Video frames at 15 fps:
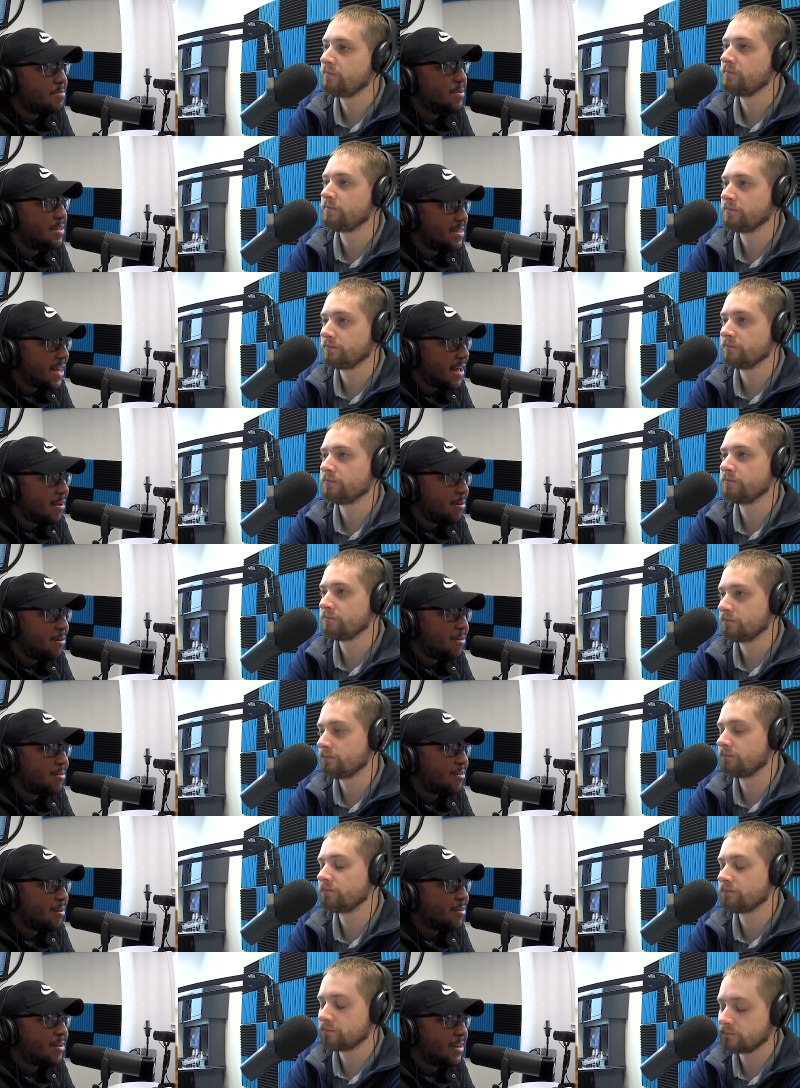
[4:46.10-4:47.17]
Speaker 1: him to be that
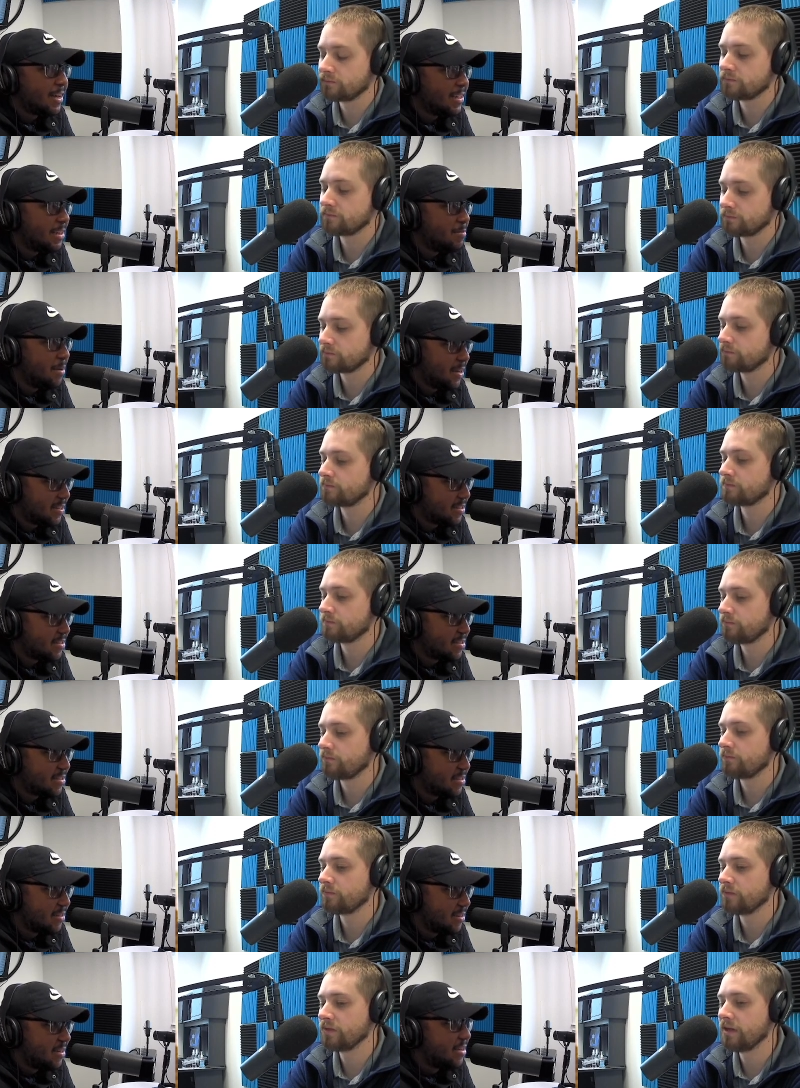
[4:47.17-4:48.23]
on on a nightly
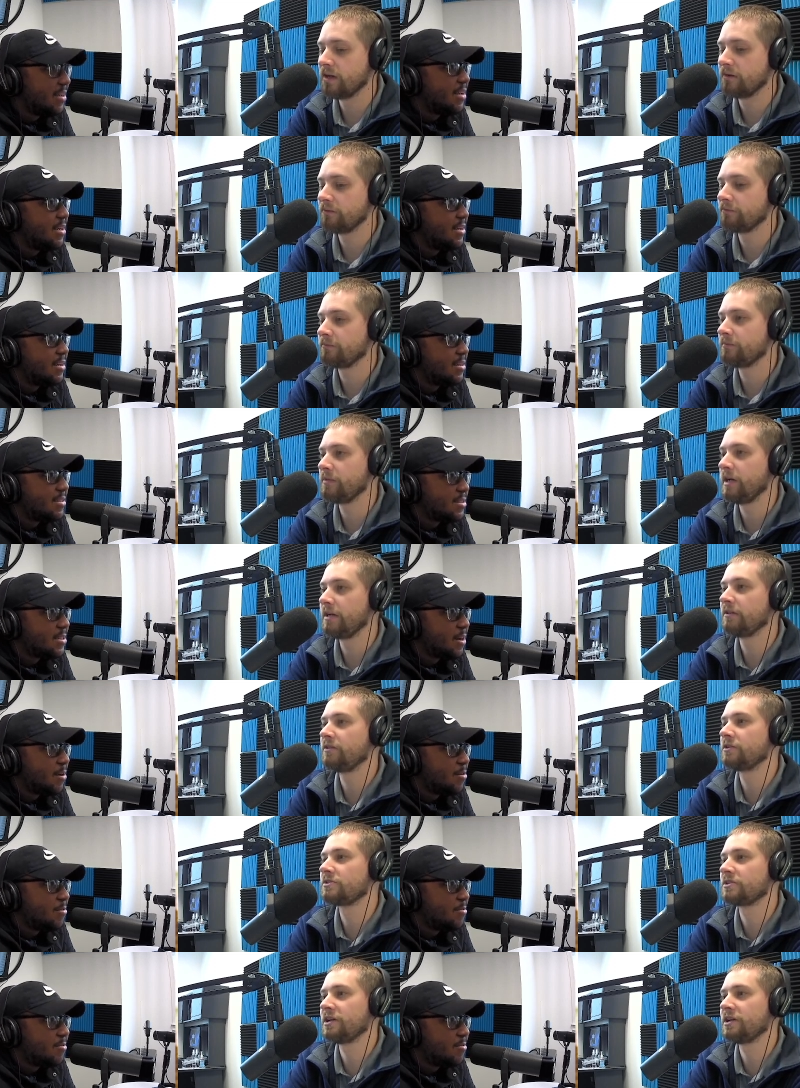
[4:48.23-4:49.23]
basis. Yeah. And so, it